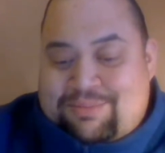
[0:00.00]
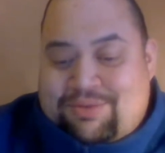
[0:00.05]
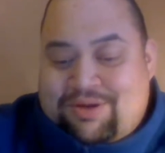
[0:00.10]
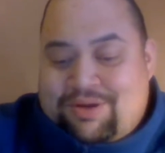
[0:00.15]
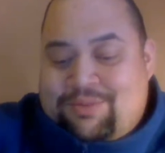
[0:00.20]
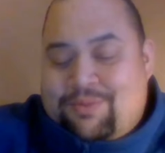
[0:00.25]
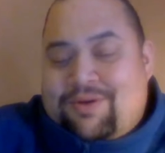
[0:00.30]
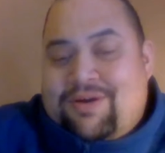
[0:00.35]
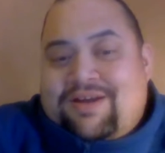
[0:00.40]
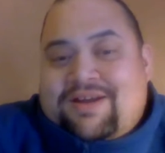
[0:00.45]

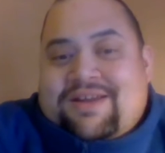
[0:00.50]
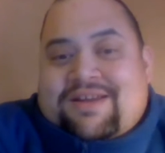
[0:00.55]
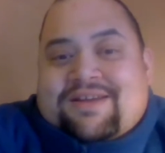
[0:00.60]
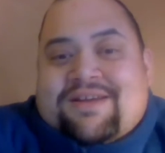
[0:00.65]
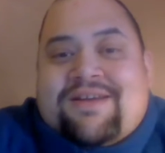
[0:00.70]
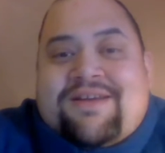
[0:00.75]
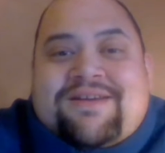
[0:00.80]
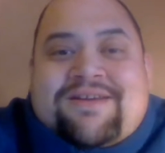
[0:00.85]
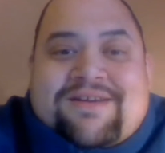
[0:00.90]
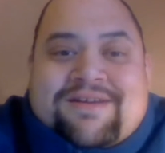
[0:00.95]
point
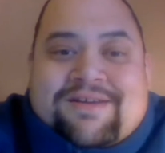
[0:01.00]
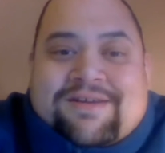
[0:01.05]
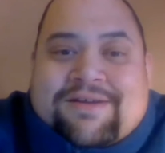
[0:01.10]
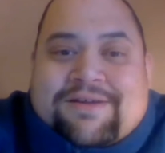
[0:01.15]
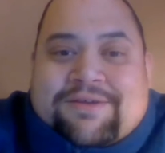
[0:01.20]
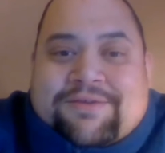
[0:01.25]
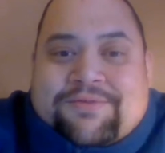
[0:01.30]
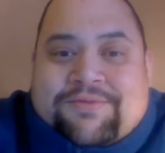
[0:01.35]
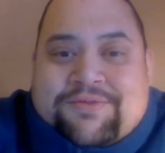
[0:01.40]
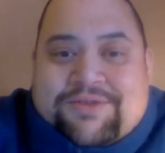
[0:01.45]
one,
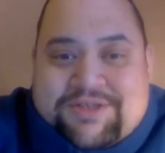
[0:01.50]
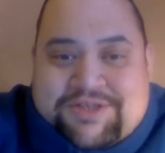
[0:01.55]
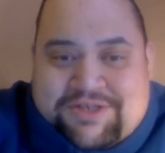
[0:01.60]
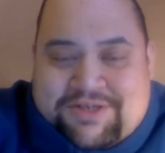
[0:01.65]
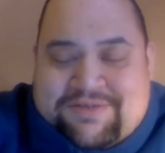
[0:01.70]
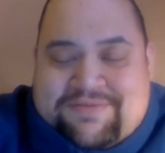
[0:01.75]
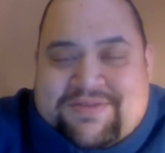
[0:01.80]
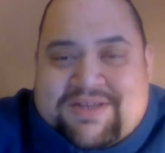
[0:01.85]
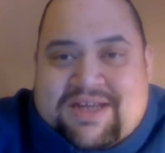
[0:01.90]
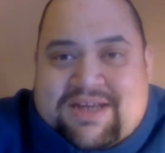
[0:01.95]
this
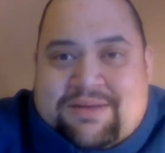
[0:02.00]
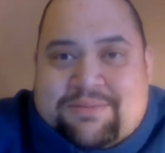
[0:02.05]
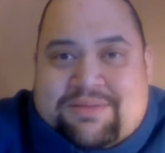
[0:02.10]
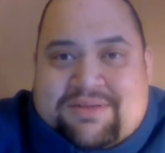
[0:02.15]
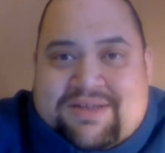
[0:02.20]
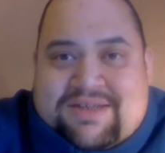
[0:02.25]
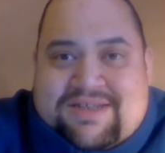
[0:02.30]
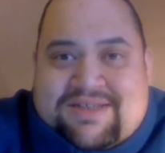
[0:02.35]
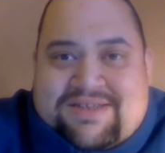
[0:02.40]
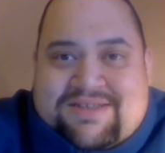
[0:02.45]
should have taken
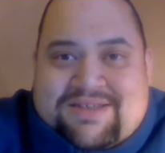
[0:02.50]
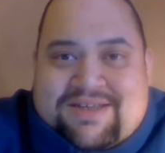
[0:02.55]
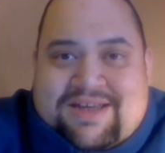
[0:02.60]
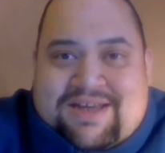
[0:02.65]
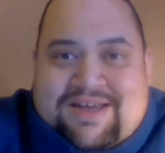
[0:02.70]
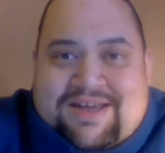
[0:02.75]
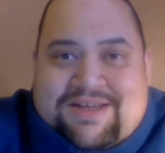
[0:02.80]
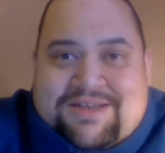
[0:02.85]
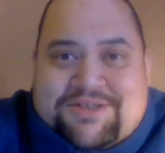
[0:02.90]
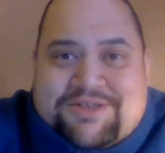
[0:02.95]
place
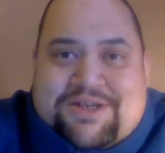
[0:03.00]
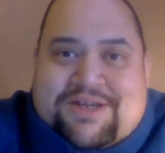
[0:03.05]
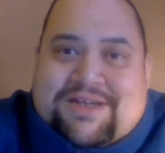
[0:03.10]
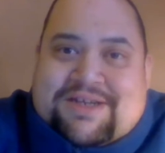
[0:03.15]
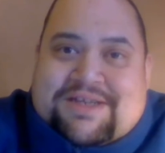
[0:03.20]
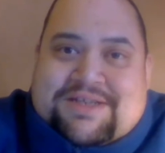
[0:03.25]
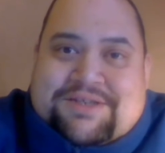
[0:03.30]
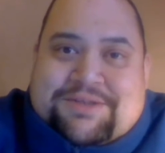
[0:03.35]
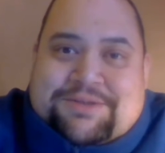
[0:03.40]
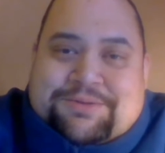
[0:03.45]
at
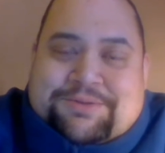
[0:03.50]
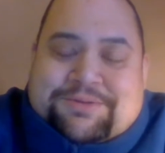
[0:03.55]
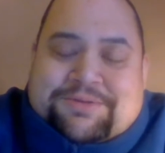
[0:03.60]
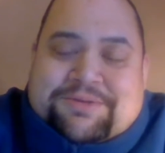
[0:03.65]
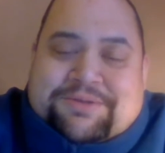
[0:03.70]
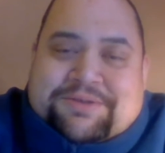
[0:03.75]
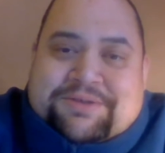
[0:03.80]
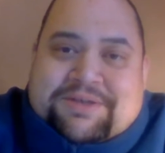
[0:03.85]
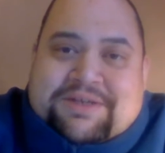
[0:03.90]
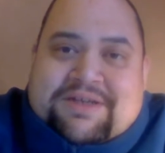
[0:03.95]
Chinese
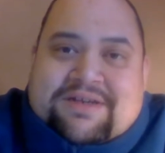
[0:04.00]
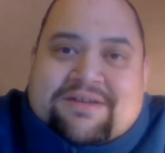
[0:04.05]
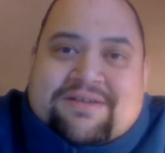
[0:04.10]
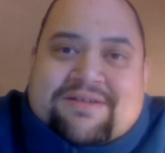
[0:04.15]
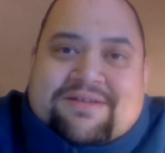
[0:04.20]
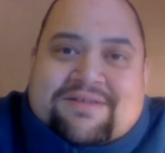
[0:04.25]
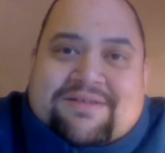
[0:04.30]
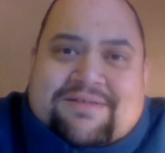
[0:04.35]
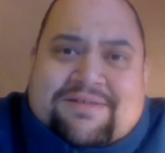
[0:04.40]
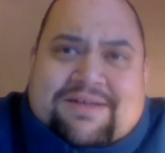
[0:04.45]
Lunar New Year.
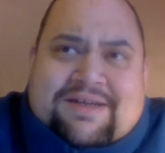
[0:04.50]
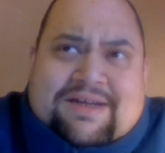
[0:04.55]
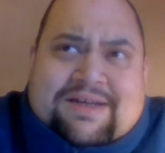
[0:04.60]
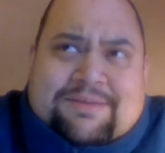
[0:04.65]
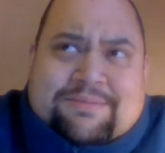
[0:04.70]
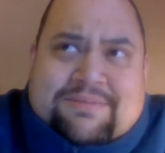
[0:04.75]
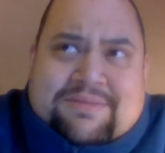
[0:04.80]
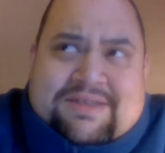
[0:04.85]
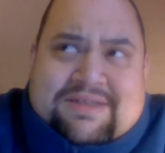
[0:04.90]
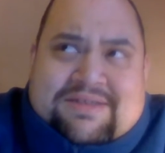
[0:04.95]

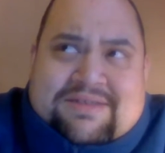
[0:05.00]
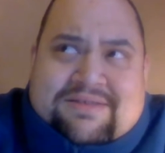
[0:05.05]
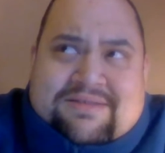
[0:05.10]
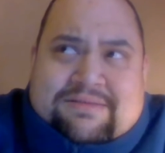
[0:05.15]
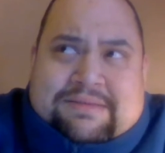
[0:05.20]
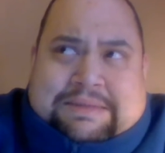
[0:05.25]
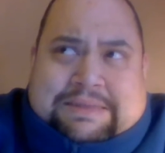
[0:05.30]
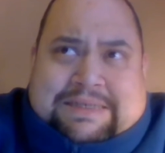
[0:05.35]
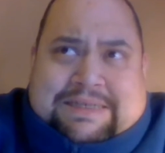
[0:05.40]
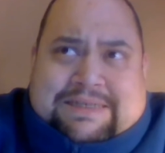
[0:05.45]
It's
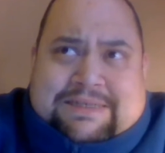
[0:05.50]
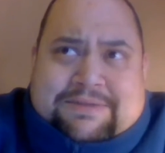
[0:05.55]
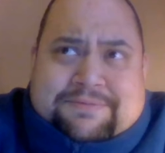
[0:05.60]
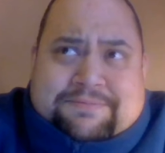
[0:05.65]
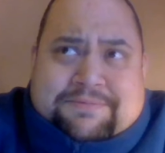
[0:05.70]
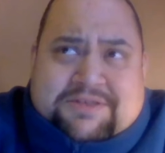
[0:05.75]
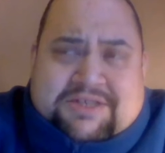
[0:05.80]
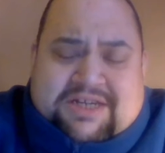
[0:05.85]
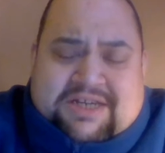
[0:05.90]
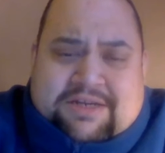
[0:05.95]
end
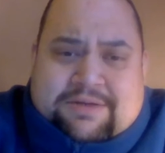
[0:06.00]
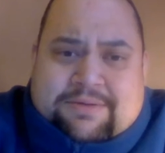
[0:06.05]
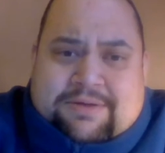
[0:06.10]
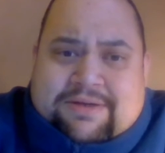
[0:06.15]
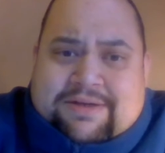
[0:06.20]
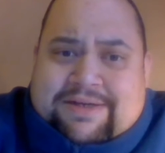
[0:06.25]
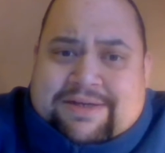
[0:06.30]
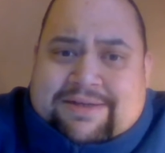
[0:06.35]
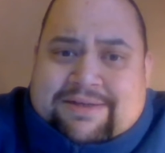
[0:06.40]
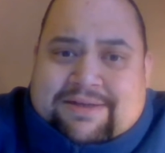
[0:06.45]
of
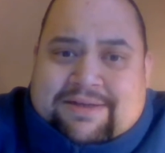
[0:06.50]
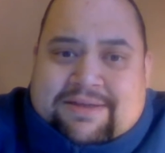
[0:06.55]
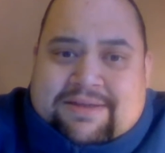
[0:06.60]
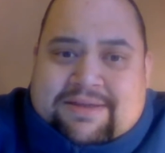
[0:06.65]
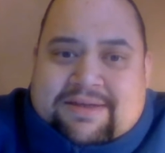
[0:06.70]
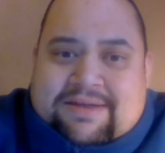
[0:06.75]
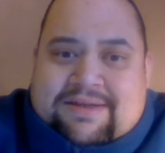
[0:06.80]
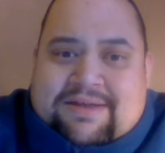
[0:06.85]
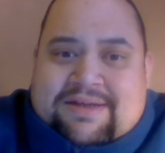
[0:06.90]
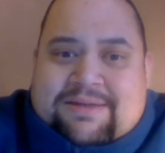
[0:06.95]
January, I
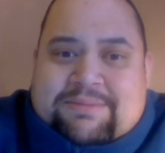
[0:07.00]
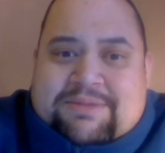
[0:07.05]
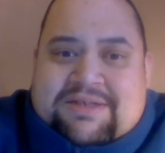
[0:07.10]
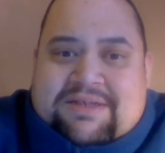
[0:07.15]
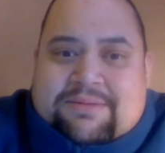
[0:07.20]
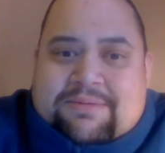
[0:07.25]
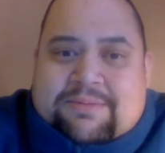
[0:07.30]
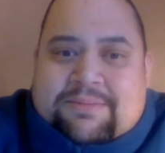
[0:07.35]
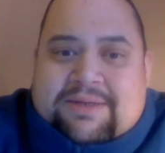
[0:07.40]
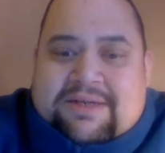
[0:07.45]
think. I'm a
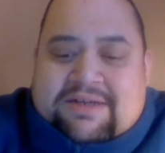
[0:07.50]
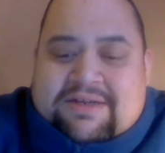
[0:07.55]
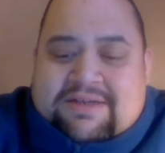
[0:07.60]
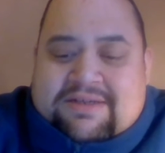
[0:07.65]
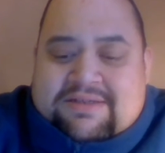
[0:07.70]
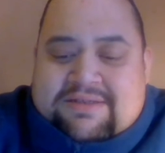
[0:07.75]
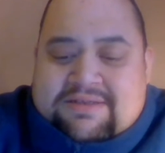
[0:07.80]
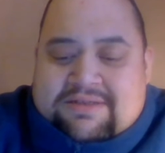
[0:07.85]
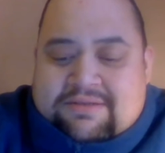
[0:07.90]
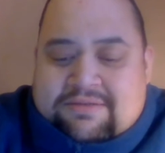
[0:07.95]
dumb
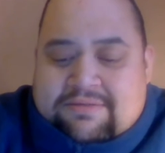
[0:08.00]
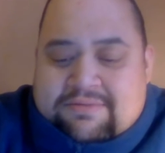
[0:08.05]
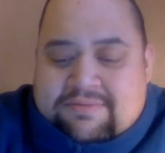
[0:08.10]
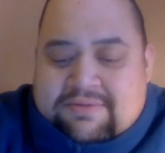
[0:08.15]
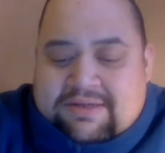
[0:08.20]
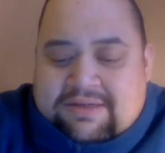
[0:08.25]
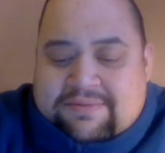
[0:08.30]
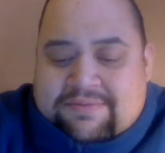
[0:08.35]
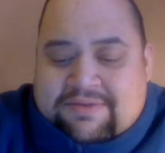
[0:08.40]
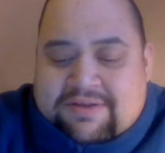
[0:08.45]
American, so
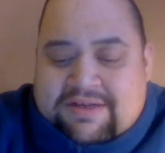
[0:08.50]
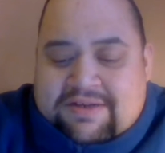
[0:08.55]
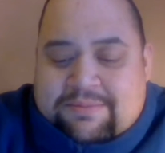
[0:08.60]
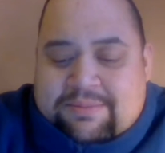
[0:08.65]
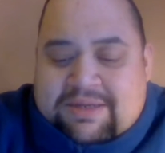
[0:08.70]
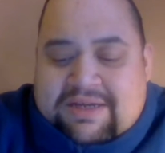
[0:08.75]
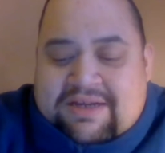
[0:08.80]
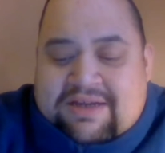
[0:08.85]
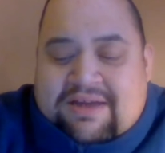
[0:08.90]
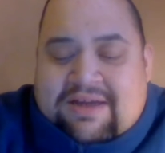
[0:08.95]
forgive
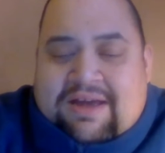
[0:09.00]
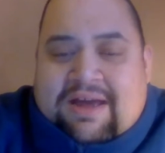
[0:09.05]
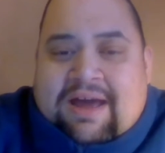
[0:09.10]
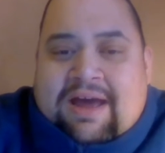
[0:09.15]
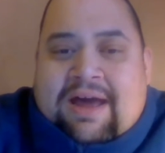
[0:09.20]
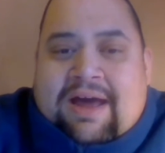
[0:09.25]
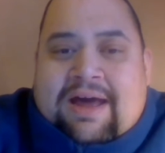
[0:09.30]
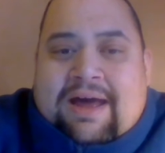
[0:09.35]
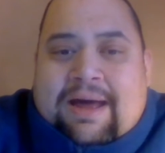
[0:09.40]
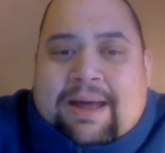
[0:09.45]
me.
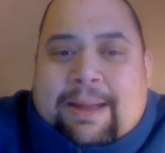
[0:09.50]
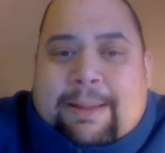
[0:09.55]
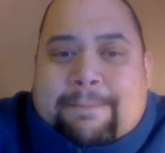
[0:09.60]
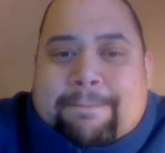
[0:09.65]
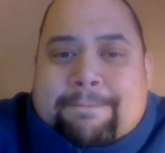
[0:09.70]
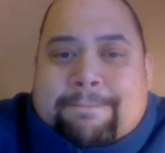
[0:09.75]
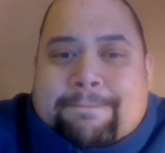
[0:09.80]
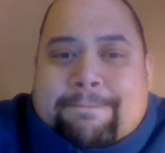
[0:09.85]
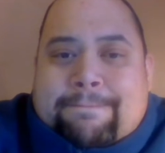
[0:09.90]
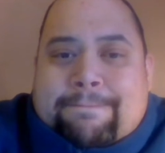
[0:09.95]

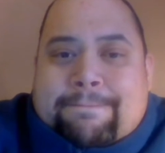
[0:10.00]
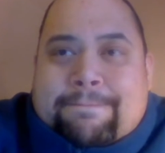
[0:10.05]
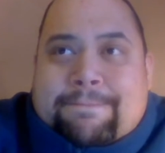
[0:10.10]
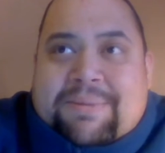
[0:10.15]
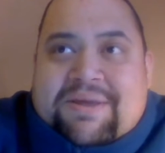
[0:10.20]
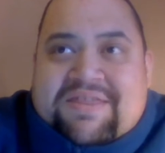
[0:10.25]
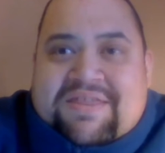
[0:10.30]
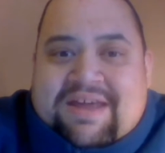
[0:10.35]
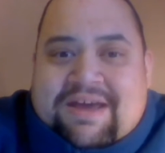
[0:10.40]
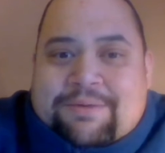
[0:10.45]

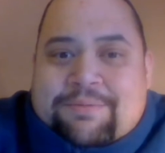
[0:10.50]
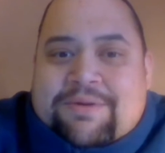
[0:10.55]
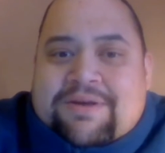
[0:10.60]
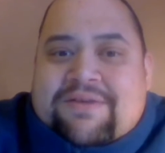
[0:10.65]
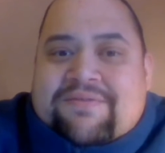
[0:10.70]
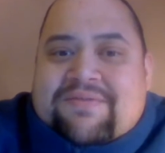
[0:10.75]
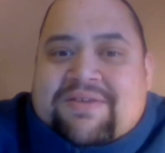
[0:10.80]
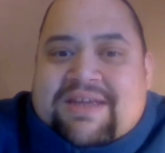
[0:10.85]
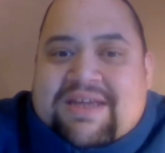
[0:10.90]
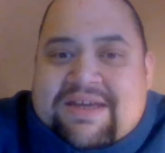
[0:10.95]
But that would
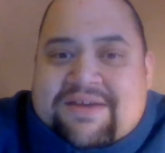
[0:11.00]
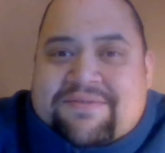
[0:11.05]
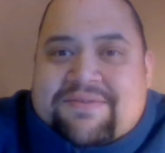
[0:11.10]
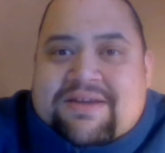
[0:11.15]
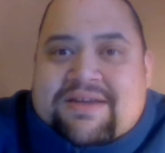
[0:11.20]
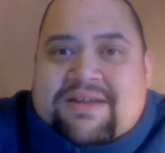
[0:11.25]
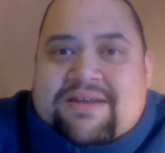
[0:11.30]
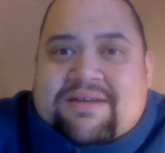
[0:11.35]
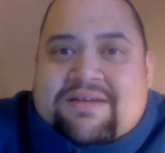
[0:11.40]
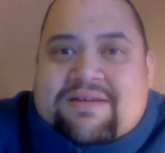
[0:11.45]
have
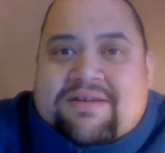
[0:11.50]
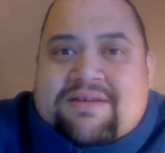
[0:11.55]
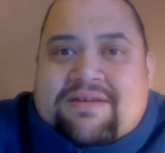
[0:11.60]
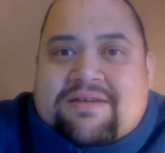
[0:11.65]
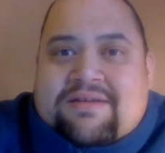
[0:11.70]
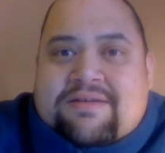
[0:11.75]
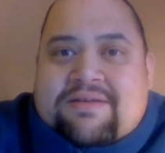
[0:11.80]
given